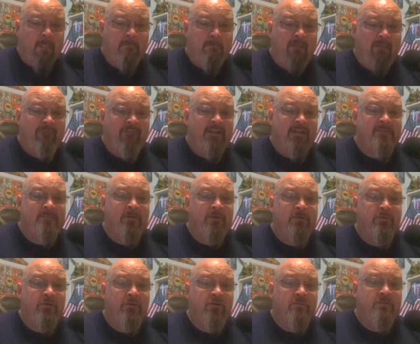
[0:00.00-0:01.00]
my Facebook
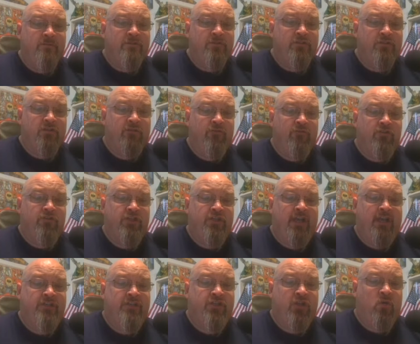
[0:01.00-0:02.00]
groups. Just look for
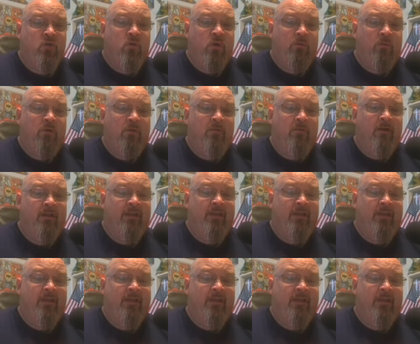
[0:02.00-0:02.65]
G.I. Joe, a Real American